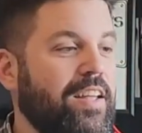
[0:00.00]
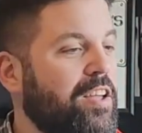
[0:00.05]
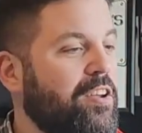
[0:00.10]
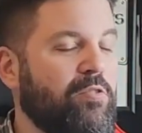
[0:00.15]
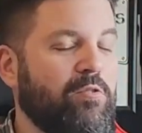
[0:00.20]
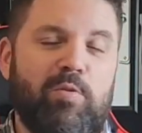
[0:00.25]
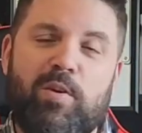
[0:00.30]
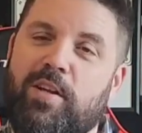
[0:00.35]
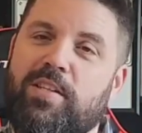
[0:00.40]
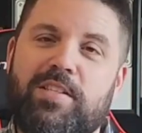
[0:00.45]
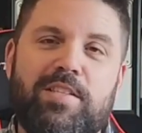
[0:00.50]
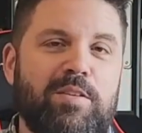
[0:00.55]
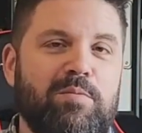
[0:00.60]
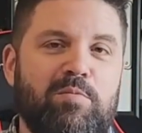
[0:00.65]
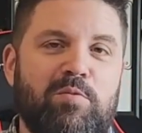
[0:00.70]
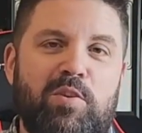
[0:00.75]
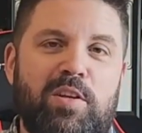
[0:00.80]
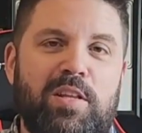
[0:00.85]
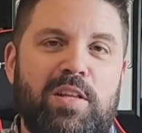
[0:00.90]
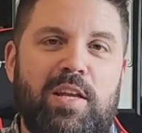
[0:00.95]
writes some
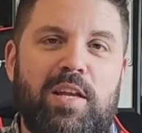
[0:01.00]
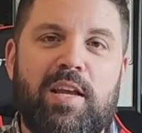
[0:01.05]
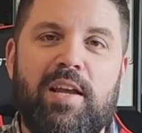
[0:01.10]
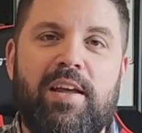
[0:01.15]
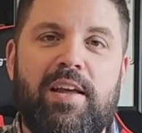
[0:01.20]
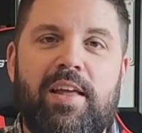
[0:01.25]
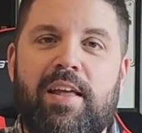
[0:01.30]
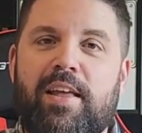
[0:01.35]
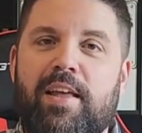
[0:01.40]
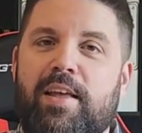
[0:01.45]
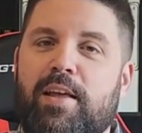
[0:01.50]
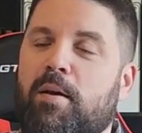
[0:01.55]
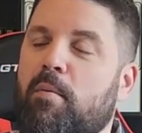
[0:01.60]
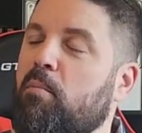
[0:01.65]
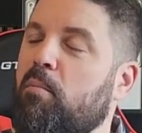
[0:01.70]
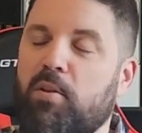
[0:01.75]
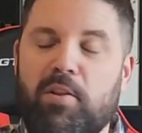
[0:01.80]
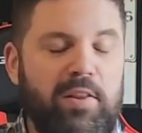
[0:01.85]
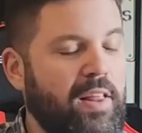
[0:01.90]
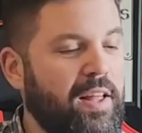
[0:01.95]
really
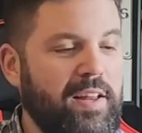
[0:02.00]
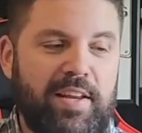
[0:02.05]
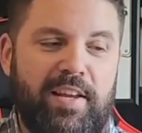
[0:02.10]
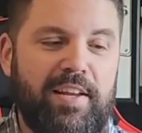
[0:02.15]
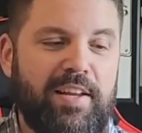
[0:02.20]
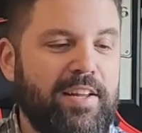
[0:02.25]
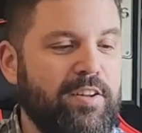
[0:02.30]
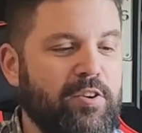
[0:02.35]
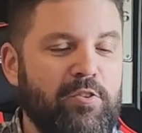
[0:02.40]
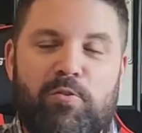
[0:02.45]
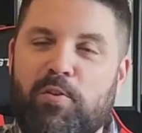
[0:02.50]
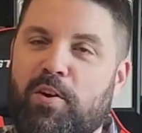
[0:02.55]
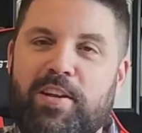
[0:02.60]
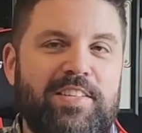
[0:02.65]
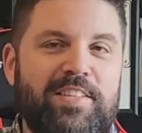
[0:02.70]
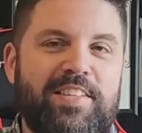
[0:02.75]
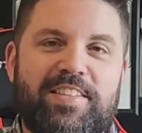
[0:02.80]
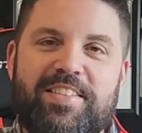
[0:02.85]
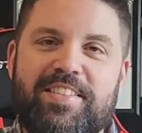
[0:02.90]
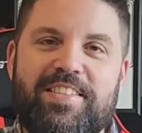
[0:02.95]
bloody,
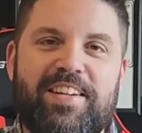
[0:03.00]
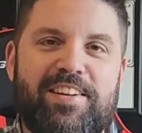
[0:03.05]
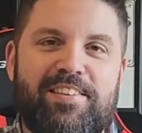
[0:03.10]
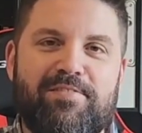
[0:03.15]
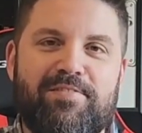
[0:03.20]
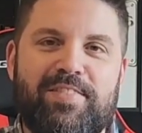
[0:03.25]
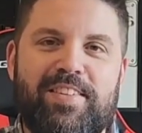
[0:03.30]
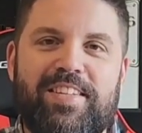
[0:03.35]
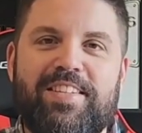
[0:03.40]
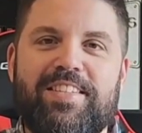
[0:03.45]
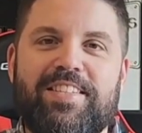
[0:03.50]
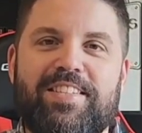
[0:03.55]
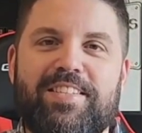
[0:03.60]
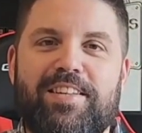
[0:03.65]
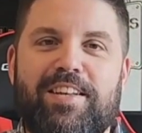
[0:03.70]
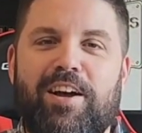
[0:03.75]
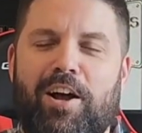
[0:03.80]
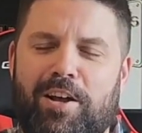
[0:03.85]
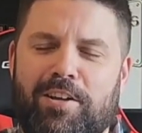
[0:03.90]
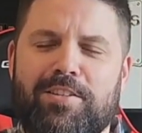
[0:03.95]
crazy stuff that's
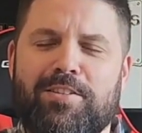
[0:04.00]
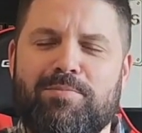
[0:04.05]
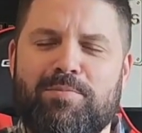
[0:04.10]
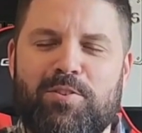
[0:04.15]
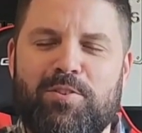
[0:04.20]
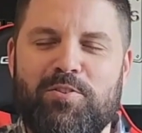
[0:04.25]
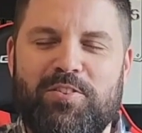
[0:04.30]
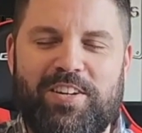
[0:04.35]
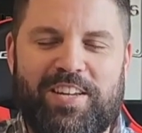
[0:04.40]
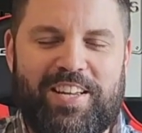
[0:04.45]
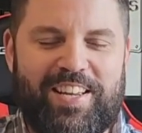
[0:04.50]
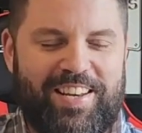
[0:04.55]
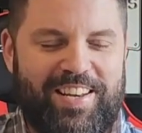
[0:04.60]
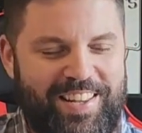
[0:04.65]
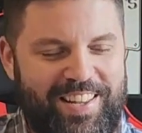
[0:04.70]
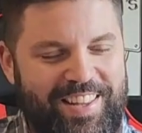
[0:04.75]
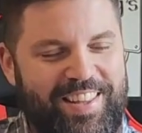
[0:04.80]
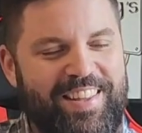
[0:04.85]
awesome to read.